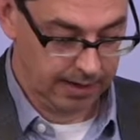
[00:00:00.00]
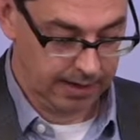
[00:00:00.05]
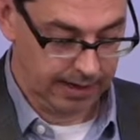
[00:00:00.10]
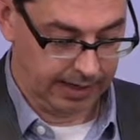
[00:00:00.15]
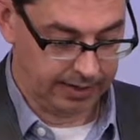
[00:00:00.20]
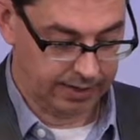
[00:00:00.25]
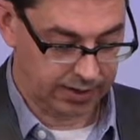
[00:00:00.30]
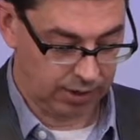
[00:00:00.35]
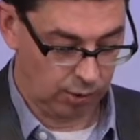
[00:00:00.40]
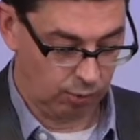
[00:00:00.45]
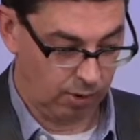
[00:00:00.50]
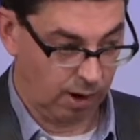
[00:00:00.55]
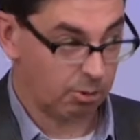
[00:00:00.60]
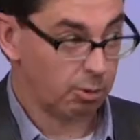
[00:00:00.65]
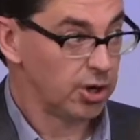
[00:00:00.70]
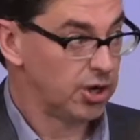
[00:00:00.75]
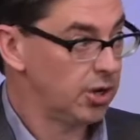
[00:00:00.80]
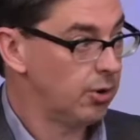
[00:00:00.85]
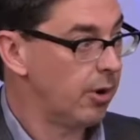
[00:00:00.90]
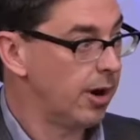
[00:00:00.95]
And so what
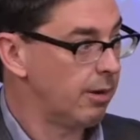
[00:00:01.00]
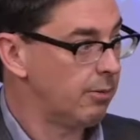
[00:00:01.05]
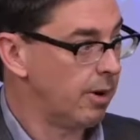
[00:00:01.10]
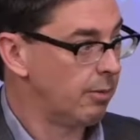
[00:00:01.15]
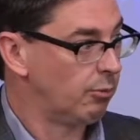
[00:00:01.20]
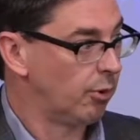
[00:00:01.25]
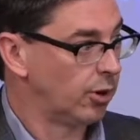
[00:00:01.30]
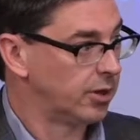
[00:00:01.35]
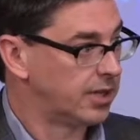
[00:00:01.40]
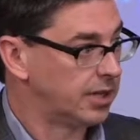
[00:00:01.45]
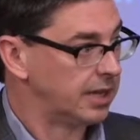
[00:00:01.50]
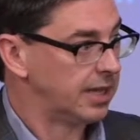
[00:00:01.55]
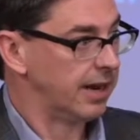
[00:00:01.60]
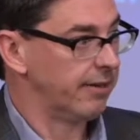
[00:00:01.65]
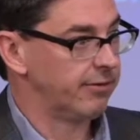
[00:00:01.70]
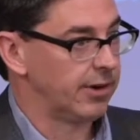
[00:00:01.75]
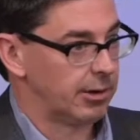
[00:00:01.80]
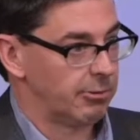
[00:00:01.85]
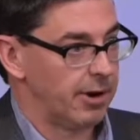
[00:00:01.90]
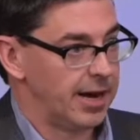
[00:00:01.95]
we're doing when we're
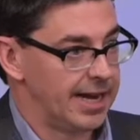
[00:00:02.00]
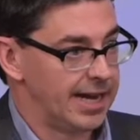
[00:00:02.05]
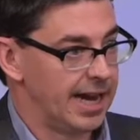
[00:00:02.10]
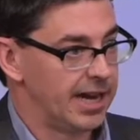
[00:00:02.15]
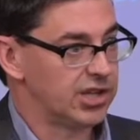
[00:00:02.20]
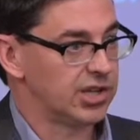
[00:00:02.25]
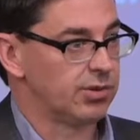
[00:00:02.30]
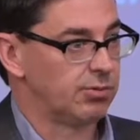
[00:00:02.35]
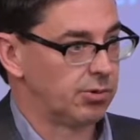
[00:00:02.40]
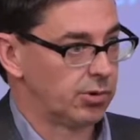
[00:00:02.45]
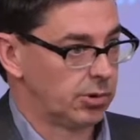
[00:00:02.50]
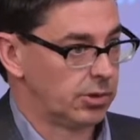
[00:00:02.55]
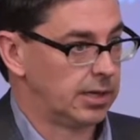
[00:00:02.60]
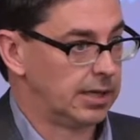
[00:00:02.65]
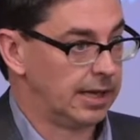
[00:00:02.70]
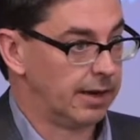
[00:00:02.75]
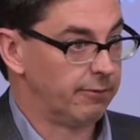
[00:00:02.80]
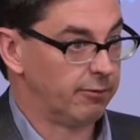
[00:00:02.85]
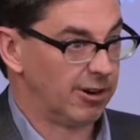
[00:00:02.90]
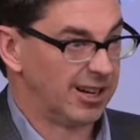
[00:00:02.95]
delivering radiation, we're
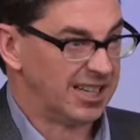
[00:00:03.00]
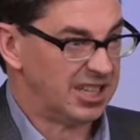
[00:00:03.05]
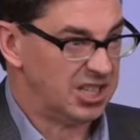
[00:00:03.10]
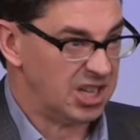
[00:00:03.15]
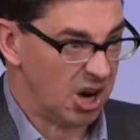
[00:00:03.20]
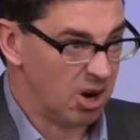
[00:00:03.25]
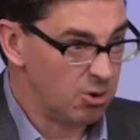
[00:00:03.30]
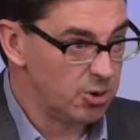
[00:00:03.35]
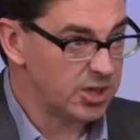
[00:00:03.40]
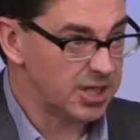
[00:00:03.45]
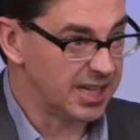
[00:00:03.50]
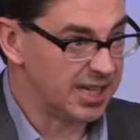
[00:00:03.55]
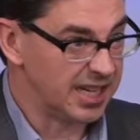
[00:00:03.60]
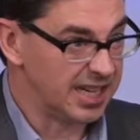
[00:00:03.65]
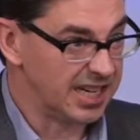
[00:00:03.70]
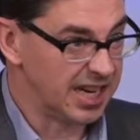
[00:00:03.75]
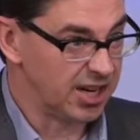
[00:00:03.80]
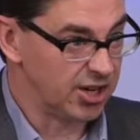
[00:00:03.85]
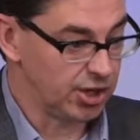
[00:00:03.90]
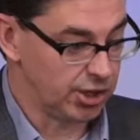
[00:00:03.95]
delivering dose to the
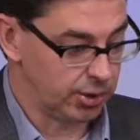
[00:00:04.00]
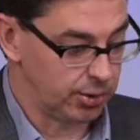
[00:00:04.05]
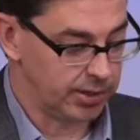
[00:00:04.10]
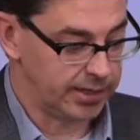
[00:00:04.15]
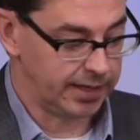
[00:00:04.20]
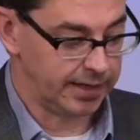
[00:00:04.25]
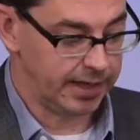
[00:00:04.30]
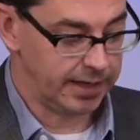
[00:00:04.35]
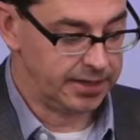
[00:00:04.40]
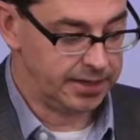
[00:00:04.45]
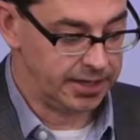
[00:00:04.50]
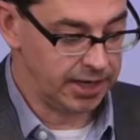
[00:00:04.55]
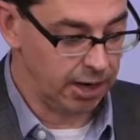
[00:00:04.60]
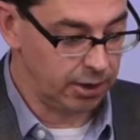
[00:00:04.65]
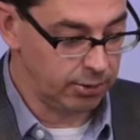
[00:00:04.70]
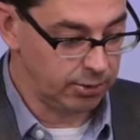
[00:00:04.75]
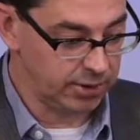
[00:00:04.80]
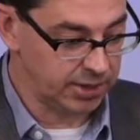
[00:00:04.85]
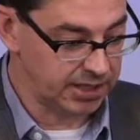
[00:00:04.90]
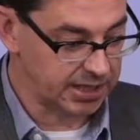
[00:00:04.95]
tissues, and the
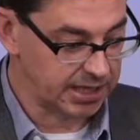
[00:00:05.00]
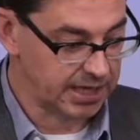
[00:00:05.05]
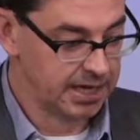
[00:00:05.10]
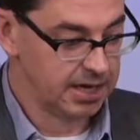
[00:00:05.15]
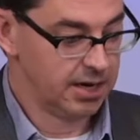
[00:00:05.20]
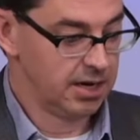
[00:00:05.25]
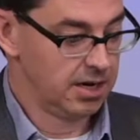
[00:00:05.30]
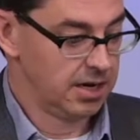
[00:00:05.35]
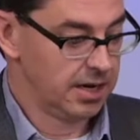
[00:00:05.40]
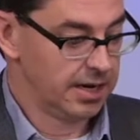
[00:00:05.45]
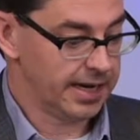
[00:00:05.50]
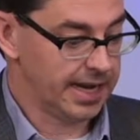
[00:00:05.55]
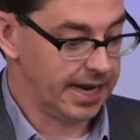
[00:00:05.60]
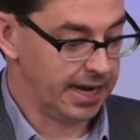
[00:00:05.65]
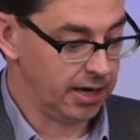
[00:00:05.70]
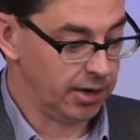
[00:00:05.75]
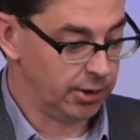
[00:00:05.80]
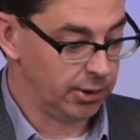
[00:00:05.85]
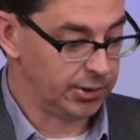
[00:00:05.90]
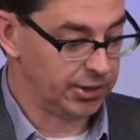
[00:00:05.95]
dose
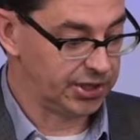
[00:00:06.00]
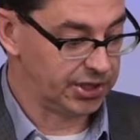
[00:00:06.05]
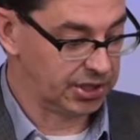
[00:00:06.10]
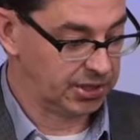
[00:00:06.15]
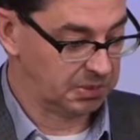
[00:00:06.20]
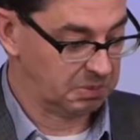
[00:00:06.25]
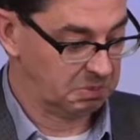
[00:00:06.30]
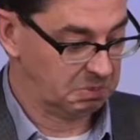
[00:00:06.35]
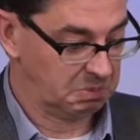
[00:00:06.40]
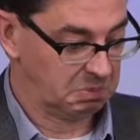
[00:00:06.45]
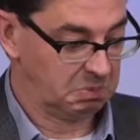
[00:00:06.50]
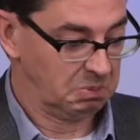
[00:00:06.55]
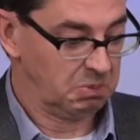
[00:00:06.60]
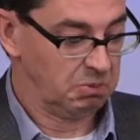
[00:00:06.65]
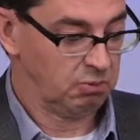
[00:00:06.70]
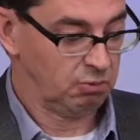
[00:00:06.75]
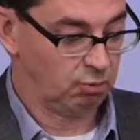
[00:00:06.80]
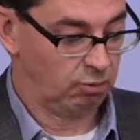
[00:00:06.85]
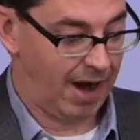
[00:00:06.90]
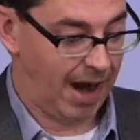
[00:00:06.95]
kills
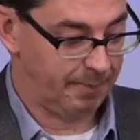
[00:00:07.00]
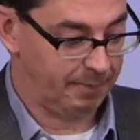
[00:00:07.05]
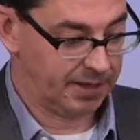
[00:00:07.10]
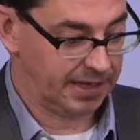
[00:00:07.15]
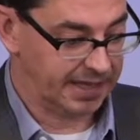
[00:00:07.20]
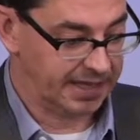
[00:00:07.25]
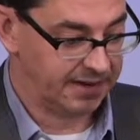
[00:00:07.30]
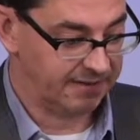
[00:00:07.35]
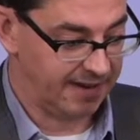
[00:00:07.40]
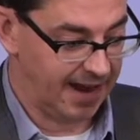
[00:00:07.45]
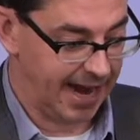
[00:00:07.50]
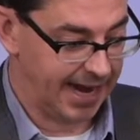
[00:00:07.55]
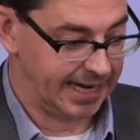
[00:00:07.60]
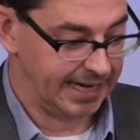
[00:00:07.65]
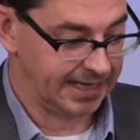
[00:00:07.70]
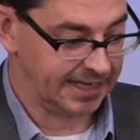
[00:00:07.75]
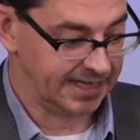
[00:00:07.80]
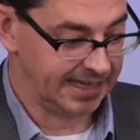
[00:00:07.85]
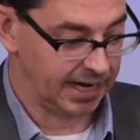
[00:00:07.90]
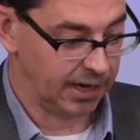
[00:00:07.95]
rapidly
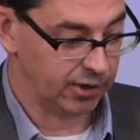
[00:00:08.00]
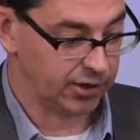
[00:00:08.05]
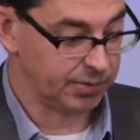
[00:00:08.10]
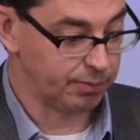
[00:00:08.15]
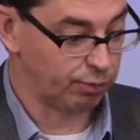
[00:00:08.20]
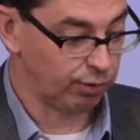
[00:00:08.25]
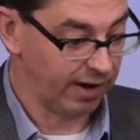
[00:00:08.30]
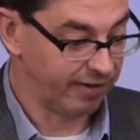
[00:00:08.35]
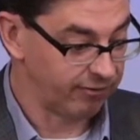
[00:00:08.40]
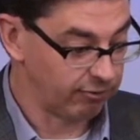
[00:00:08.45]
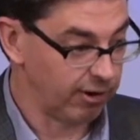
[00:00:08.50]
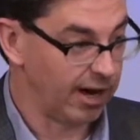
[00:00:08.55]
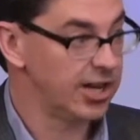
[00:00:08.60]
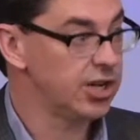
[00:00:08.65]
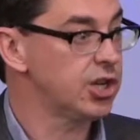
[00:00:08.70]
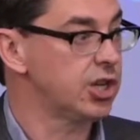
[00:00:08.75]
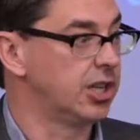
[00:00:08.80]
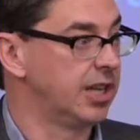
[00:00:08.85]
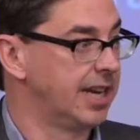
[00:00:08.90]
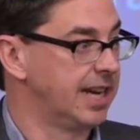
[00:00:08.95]
dividing cells
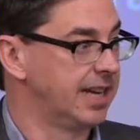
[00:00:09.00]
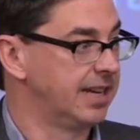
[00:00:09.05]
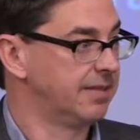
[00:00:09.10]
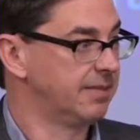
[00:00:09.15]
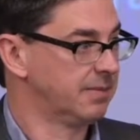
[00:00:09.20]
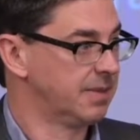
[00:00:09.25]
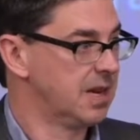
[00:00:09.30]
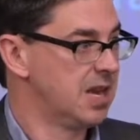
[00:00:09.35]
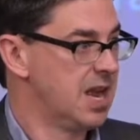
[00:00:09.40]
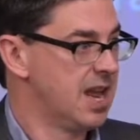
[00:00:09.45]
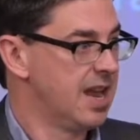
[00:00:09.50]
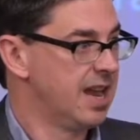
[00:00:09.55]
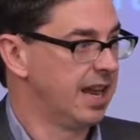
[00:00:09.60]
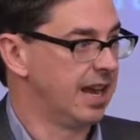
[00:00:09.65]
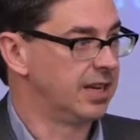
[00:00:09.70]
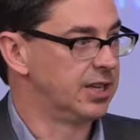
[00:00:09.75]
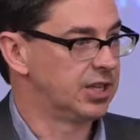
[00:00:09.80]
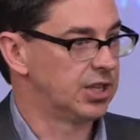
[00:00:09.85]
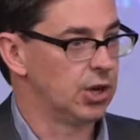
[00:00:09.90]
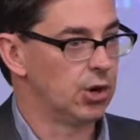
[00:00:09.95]
preferentially.
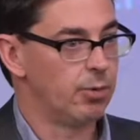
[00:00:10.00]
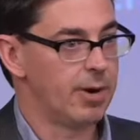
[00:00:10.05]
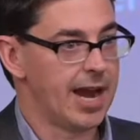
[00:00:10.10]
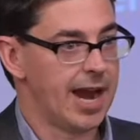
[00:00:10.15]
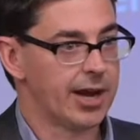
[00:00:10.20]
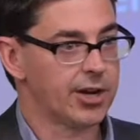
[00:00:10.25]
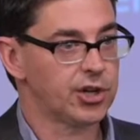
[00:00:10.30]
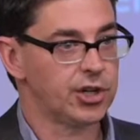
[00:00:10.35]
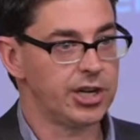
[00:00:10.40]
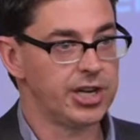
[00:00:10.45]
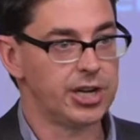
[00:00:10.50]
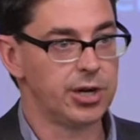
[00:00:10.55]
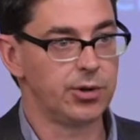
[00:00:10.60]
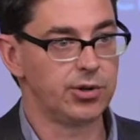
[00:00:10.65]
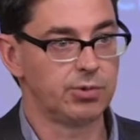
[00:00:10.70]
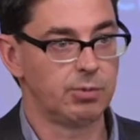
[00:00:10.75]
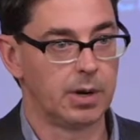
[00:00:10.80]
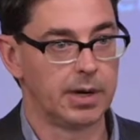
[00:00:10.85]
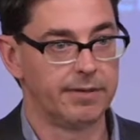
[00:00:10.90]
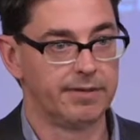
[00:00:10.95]
And so we actually
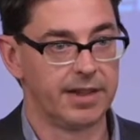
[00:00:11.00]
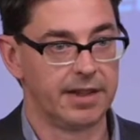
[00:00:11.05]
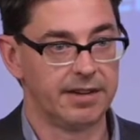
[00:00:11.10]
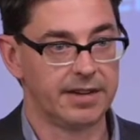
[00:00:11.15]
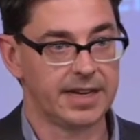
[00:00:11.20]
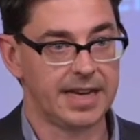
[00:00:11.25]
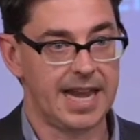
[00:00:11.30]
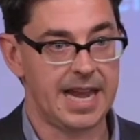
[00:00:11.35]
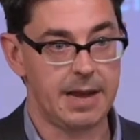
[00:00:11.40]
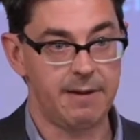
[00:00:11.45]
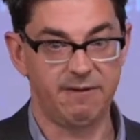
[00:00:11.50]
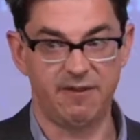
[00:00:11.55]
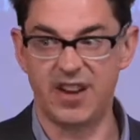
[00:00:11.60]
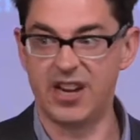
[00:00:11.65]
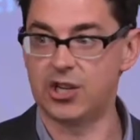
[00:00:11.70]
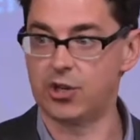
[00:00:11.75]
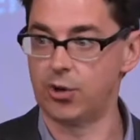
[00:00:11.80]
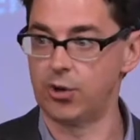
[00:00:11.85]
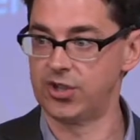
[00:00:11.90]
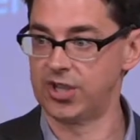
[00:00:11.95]
use one of the key
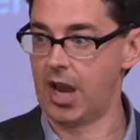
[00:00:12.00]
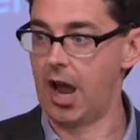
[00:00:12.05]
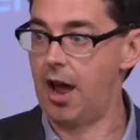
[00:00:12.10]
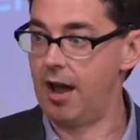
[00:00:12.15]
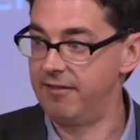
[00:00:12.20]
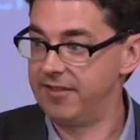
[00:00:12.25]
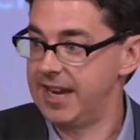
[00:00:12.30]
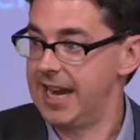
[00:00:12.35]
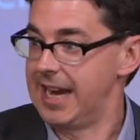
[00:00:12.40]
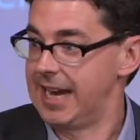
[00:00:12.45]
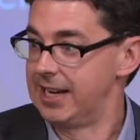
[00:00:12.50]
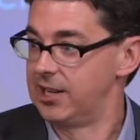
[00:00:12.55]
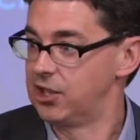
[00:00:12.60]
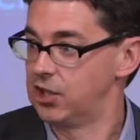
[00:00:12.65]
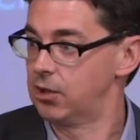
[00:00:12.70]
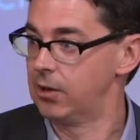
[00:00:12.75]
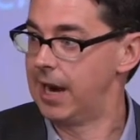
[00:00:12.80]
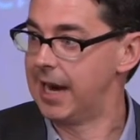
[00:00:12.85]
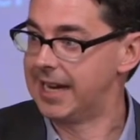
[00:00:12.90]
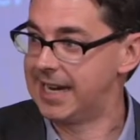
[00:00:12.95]
features of
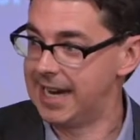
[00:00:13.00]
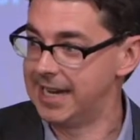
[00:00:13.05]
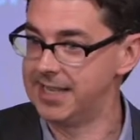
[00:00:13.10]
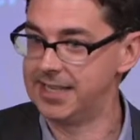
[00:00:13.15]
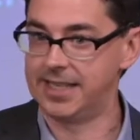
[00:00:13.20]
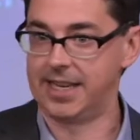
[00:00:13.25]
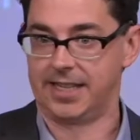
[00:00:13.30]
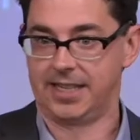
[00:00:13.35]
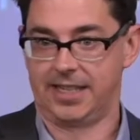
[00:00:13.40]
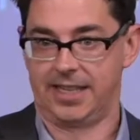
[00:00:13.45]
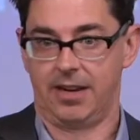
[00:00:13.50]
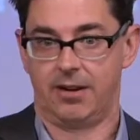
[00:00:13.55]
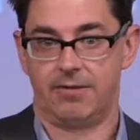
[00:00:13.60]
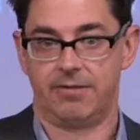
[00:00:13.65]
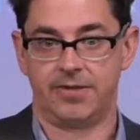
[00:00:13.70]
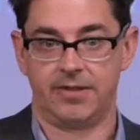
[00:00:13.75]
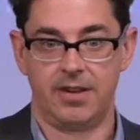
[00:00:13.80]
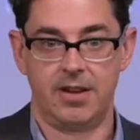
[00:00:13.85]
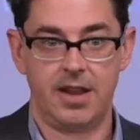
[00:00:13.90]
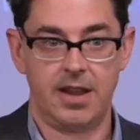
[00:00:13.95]
cancer against
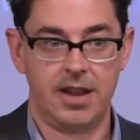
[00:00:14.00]
itself.